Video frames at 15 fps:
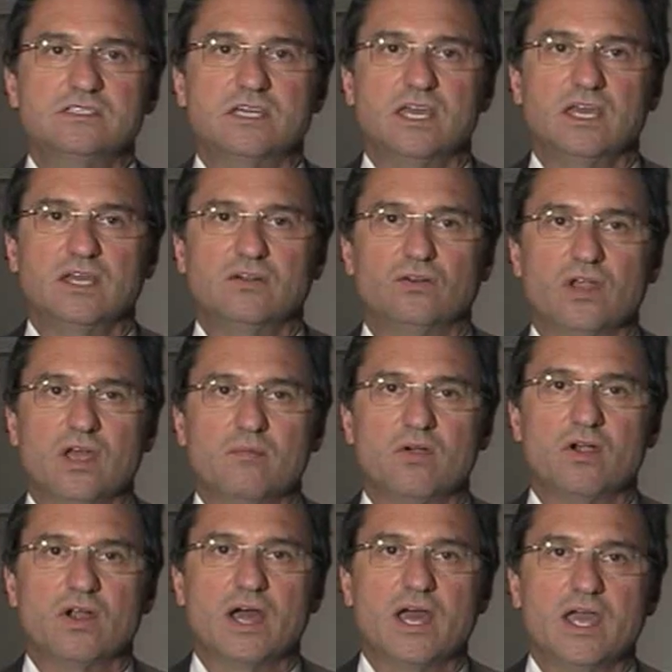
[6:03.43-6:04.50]
scan or
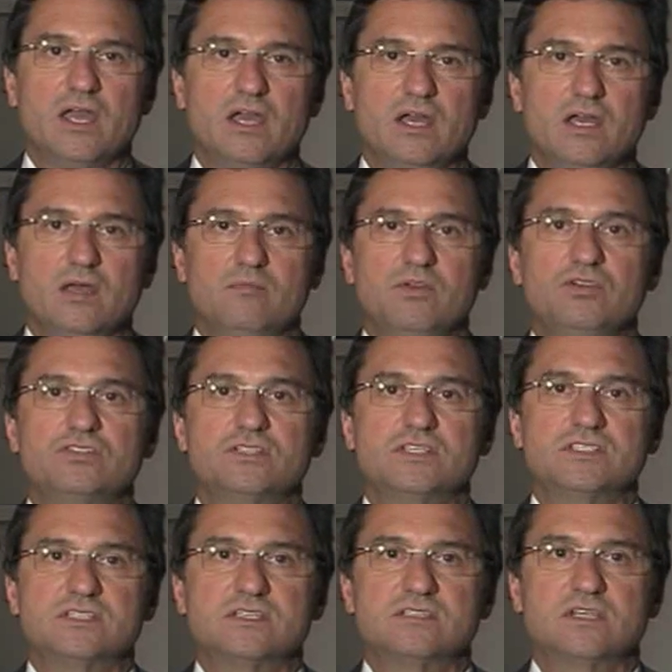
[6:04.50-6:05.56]
MRI,
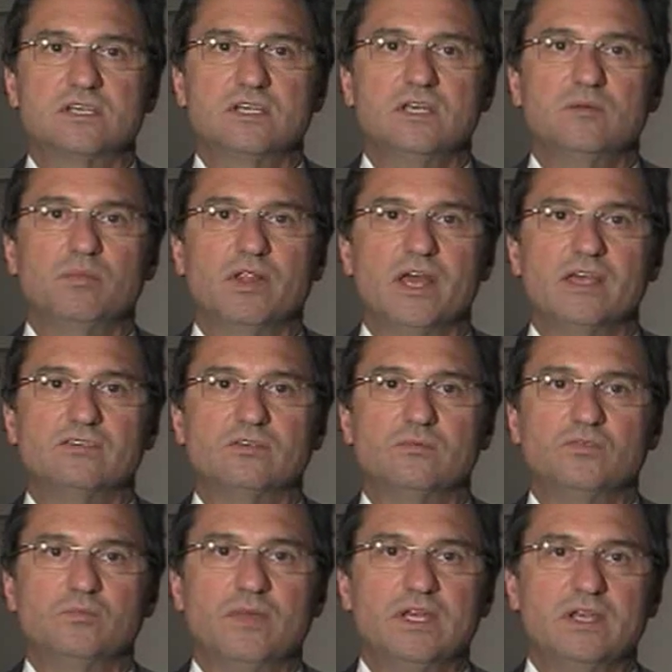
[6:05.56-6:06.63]
mucinous cystic
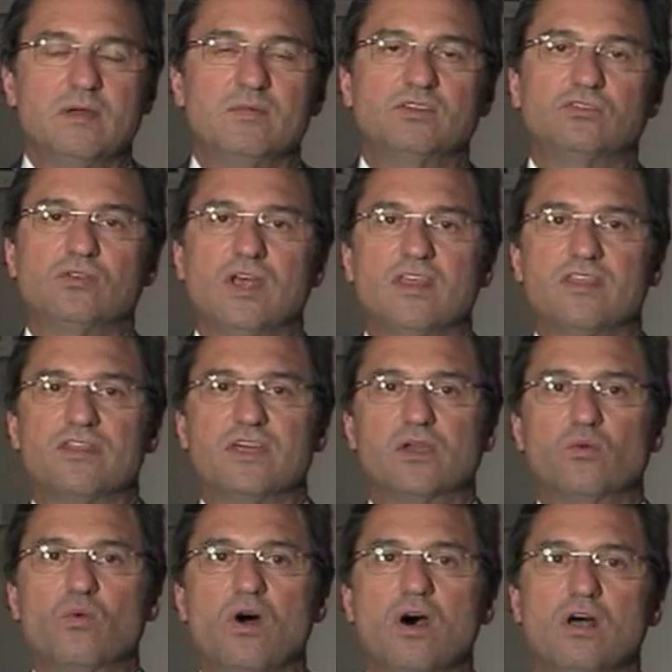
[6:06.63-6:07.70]
neoplasms may demonstrate
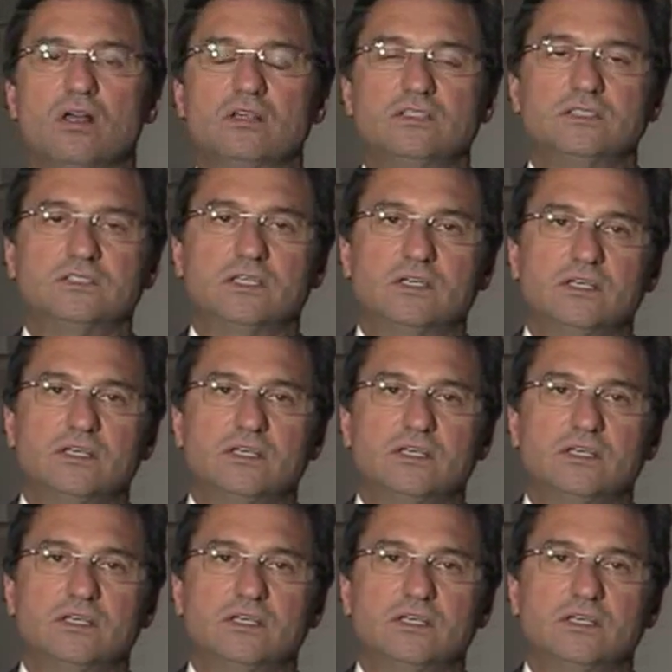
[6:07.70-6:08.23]
thick walls,